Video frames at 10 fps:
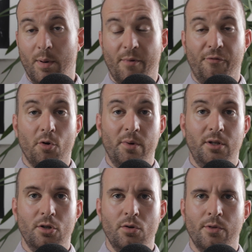But before we
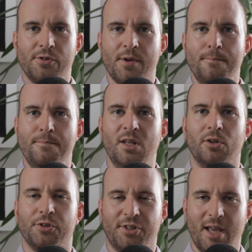do, there's a
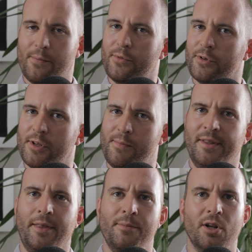middle step. There's
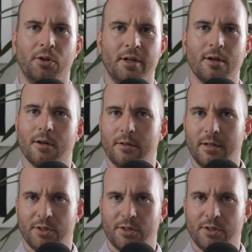something in the middle here.